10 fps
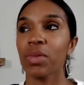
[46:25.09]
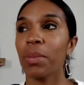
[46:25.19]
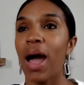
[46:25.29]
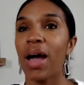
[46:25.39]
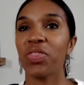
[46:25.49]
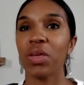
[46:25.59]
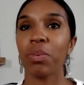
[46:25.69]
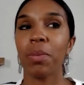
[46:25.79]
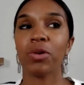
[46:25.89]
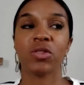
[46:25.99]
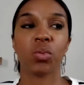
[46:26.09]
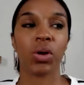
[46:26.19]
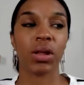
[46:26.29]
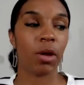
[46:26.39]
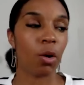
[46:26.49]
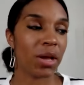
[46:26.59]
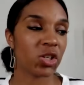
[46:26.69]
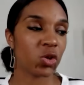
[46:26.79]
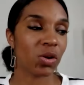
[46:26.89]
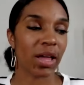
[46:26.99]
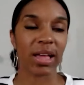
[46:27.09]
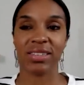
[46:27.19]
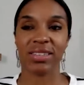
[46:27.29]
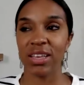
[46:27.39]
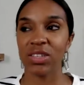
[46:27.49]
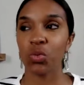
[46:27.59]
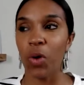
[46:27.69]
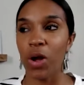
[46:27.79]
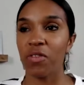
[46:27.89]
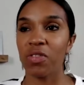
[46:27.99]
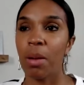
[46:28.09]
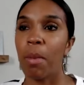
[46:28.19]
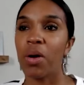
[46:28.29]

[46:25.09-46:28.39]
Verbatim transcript: But I think people just want to know, make sure like, is this right for them?